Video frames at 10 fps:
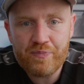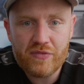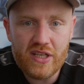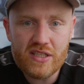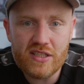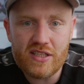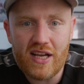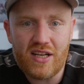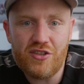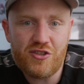This is
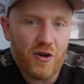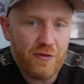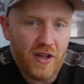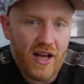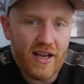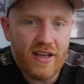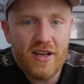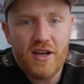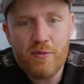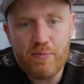like a soft light,
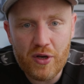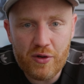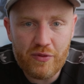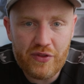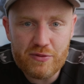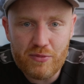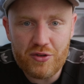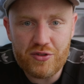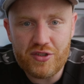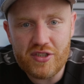but with this
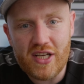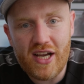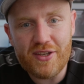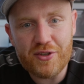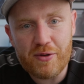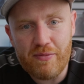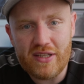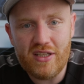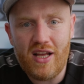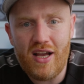modular design, you can make
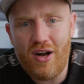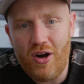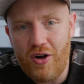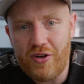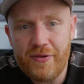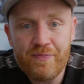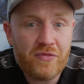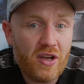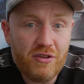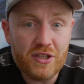the light hard.
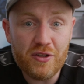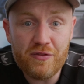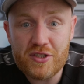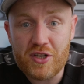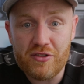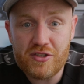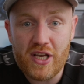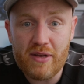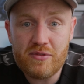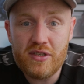I really love this
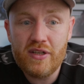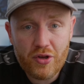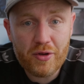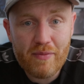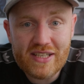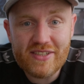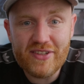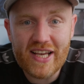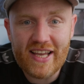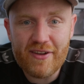concept. The only massive
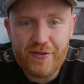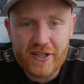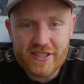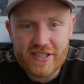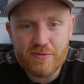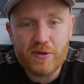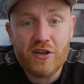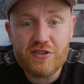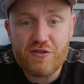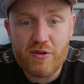negative for this is,
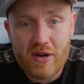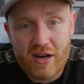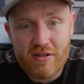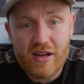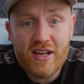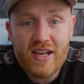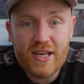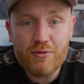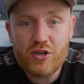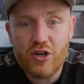because it's from Arri,
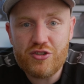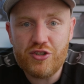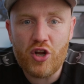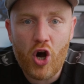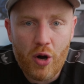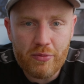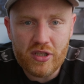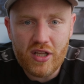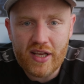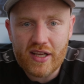it will cost an arm and a
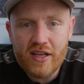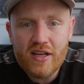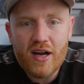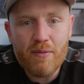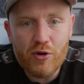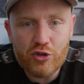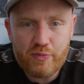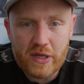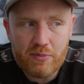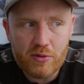leg, and most
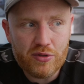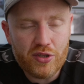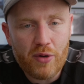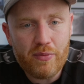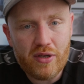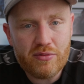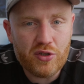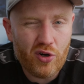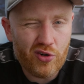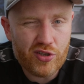people will not be able to
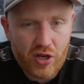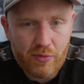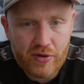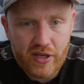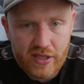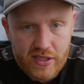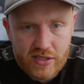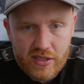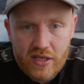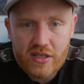own and operate
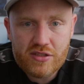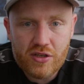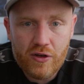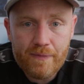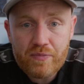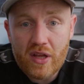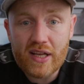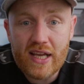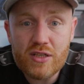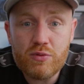this. So I
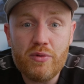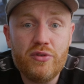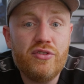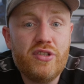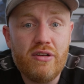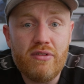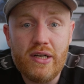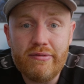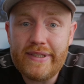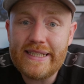guess we will just sit
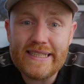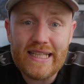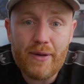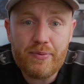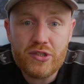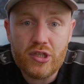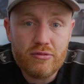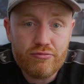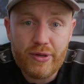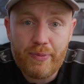around until Aputure
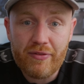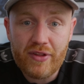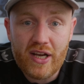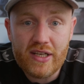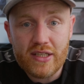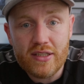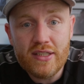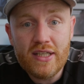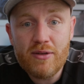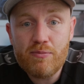rip off the idea,
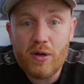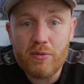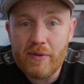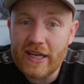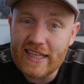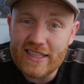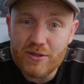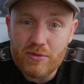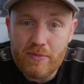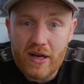probably make it a little
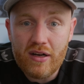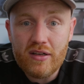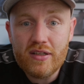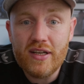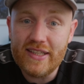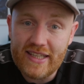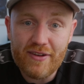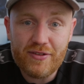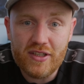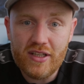bit better, and
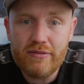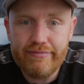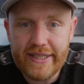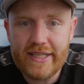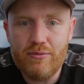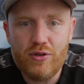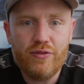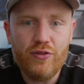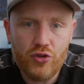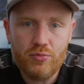definitely make it more
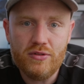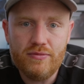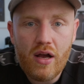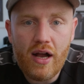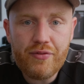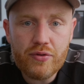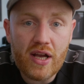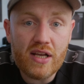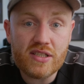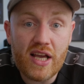affordable. Have you
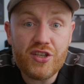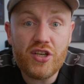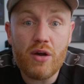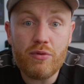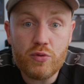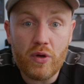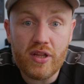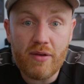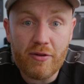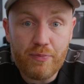guys guessed yet which one of
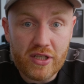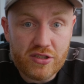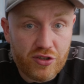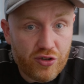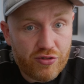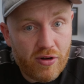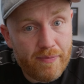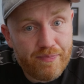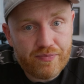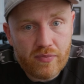them I've placed an order on?